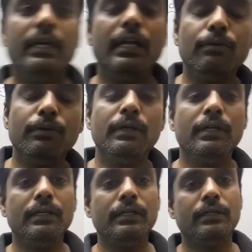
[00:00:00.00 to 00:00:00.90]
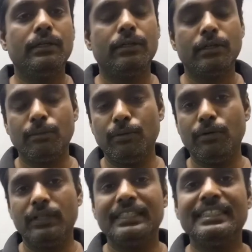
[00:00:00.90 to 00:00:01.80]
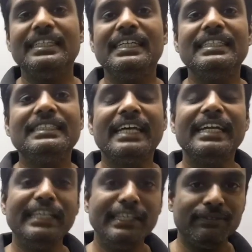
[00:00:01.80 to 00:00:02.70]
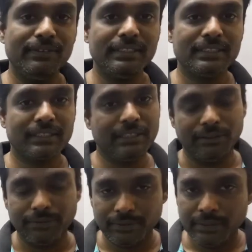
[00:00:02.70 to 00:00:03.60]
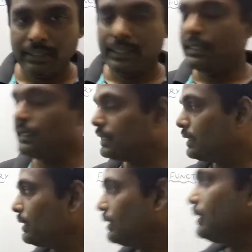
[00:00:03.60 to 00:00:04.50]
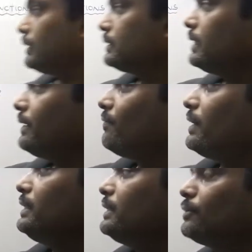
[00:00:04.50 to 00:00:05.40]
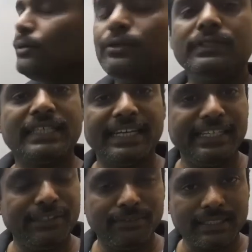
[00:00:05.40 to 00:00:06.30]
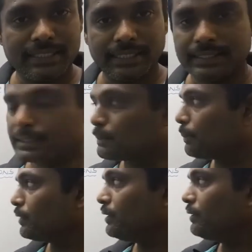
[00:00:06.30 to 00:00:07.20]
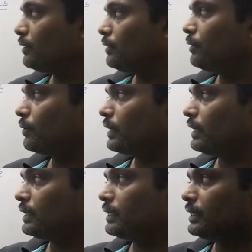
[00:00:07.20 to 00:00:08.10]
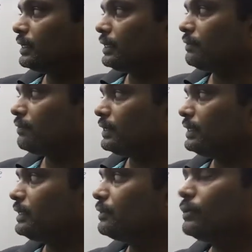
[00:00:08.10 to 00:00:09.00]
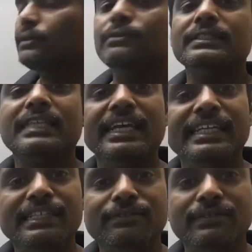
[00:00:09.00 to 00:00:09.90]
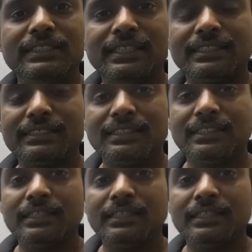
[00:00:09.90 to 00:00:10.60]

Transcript: Now we will talk about sine inverse curve. Here let us take y equal to sine inverse x. Okay, here y equal to sine inverse x.